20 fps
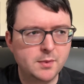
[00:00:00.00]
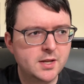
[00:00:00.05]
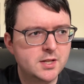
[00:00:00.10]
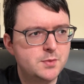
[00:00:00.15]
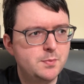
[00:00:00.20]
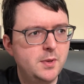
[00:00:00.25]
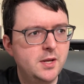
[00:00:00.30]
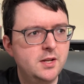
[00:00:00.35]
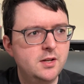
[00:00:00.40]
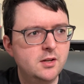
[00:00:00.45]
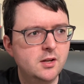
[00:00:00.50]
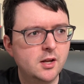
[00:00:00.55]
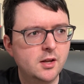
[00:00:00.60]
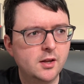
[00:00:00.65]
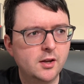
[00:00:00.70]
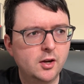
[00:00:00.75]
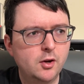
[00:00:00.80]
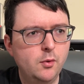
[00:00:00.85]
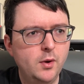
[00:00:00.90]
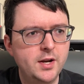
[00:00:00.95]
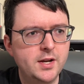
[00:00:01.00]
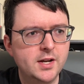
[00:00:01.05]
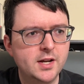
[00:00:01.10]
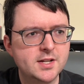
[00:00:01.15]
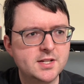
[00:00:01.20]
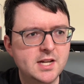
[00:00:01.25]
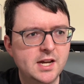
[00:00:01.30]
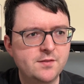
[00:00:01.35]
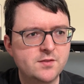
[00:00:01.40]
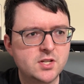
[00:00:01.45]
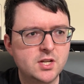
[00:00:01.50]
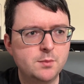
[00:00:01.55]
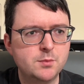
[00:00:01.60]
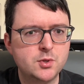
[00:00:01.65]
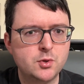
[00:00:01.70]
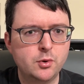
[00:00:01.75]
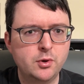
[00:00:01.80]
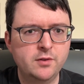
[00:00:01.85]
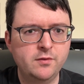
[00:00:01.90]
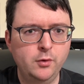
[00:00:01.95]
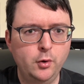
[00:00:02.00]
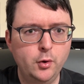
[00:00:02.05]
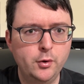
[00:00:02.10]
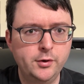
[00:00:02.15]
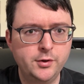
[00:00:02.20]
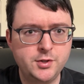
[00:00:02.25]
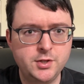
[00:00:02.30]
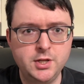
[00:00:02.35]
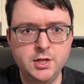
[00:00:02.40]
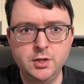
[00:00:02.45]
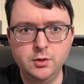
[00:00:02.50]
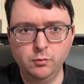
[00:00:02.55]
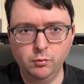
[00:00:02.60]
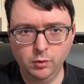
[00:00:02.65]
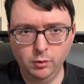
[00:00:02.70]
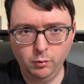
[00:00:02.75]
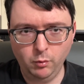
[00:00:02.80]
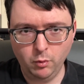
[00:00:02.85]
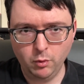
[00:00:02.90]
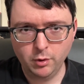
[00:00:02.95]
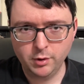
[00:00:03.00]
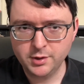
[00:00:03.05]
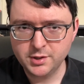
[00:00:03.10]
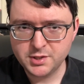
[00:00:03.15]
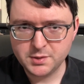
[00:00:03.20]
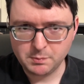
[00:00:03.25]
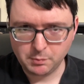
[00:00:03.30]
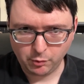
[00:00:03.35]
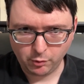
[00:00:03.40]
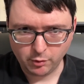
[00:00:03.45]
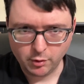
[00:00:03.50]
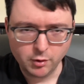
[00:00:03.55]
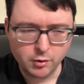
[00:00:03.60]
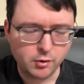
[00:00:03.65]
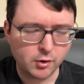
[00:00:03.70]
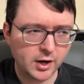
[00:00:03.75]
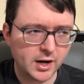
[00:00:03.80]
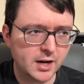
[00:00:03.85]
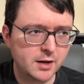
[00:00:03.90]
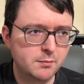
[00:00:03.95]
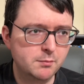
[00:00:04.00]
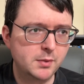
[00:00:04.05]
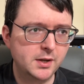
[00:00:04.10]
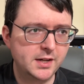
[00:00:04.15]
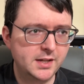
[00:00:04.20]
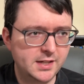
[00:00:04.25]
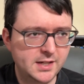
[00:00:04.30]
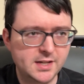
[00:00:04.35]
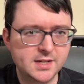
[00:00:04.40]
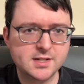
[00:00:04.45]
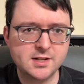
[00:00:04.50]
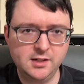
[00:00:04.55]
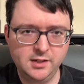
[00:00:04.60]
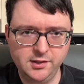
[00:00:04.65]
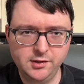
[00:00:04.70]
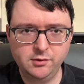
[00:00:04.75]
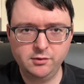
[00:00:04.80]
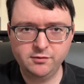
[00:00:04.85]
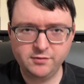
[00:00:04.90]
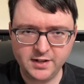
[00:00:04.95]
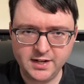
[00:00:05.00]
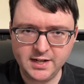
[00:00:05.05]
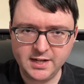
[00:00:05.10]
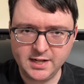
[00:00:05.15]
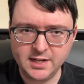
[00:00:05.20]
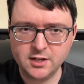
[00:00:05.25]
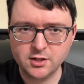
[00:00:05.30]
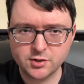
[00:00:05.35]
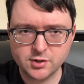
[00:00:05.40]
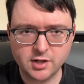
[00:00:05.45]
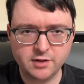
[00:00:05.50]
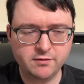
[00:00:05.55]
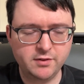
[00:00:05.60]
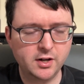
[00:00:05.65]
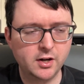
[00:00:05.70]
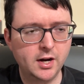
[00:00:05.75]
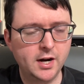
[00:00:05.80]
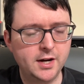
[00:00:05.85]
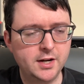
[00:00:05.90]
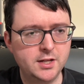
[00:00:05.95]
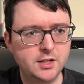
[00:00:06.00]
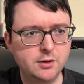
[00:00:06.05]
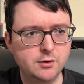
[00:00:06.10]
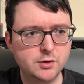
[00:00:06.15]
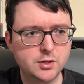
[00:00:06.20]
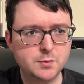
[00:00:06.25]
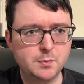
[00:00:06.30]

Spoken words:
has been quite nice to have some sort of loyalty rewards program, but it is a little finicky to try and figure out how to use.